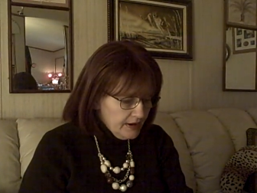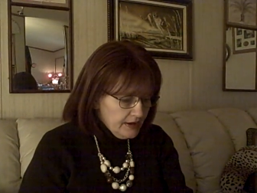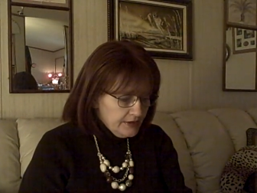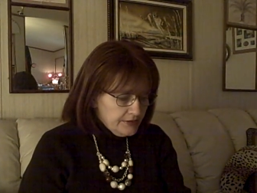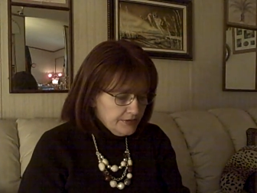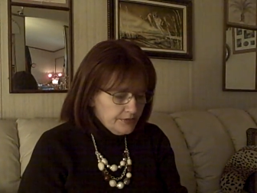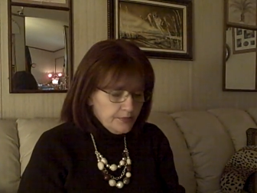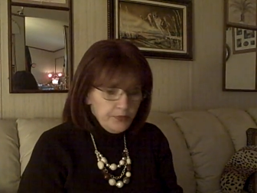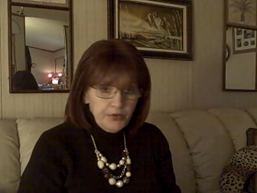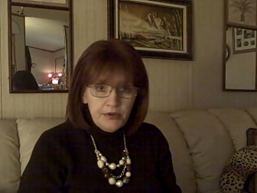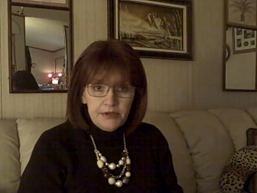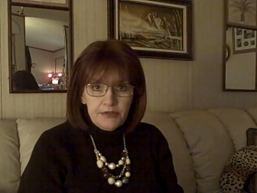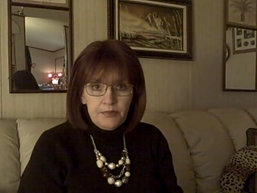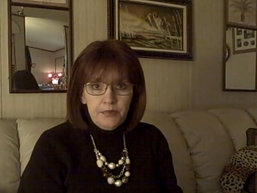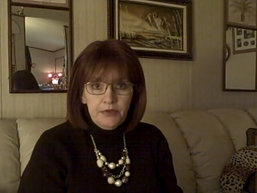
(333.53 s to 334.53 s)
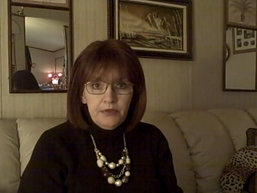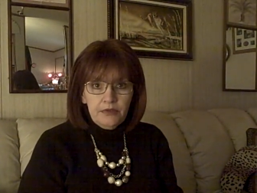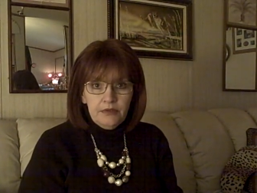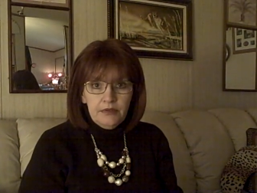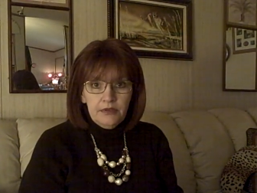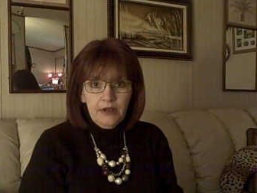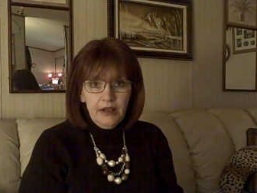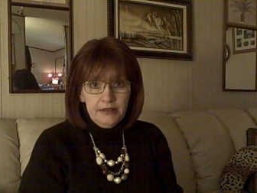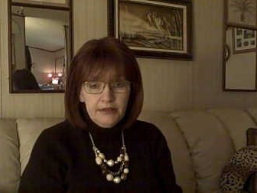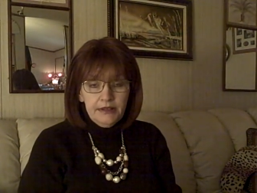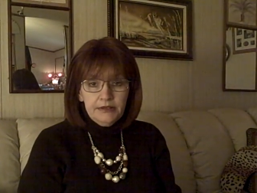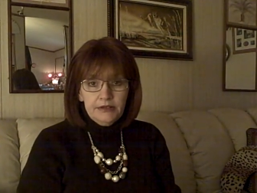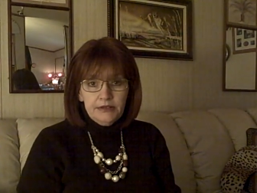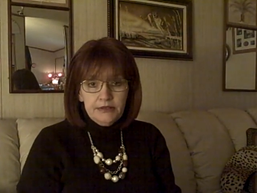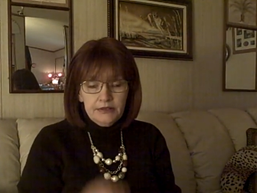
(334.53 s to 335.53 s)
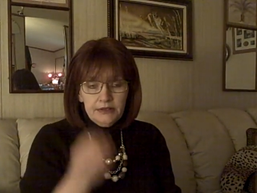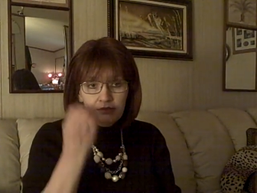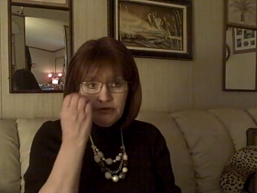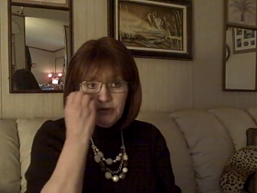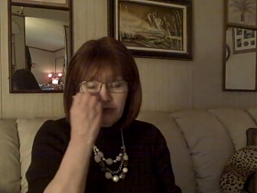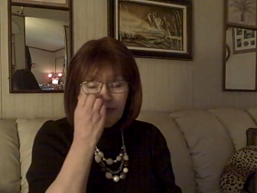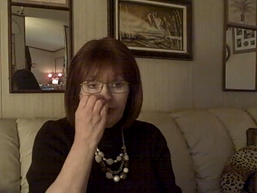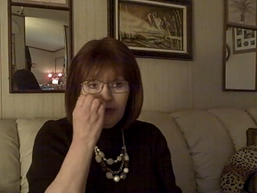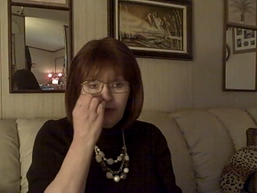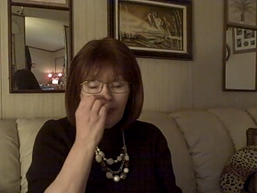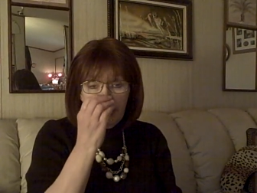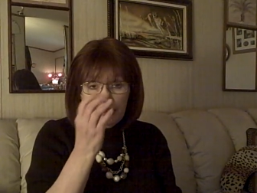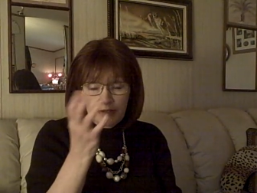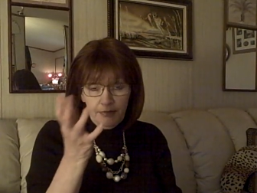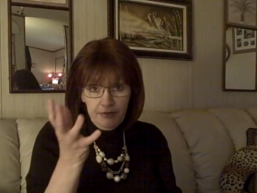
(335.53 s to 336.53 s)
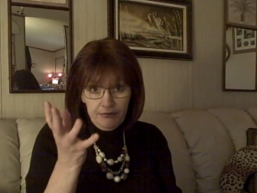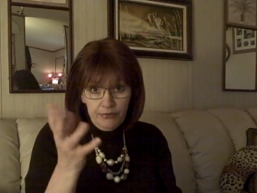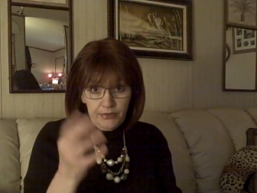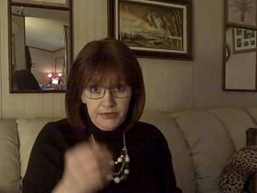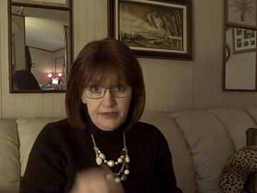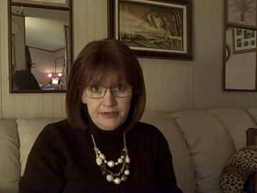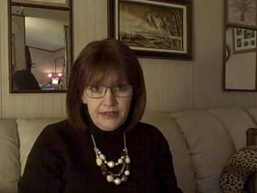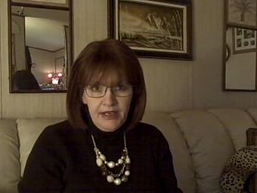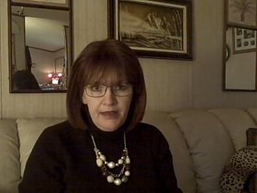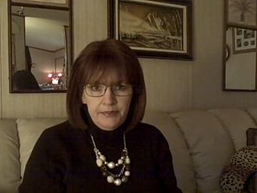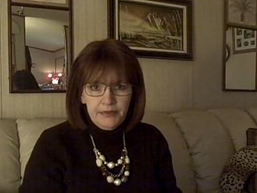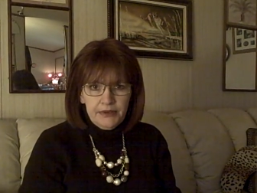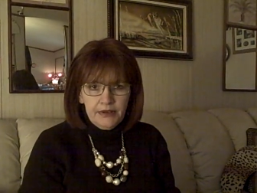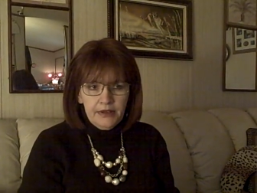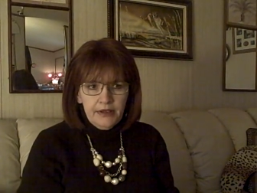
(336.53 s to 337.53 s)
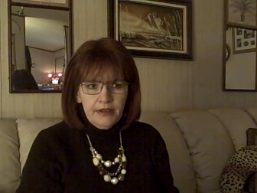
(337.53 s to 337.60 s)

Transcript: and to the principal, I think just, just a few months before this happened,